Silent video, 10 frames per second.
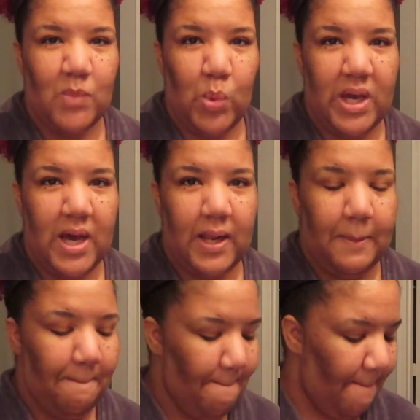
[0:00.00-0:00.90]
We got
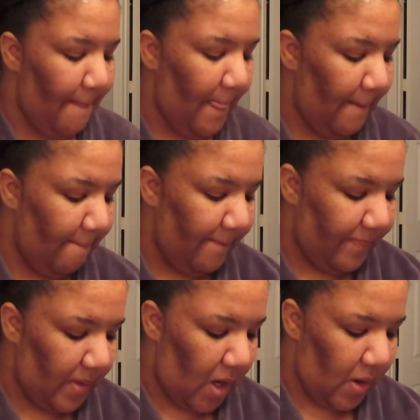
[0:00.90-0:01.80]

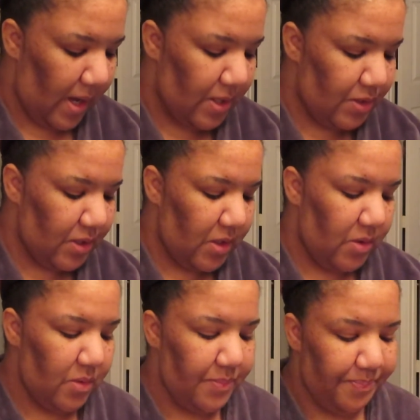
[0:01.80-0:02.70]
it. Okay,
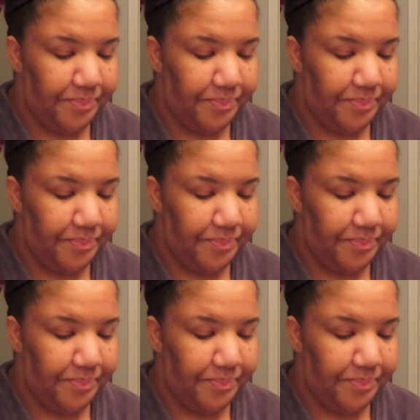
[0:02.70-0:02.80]
so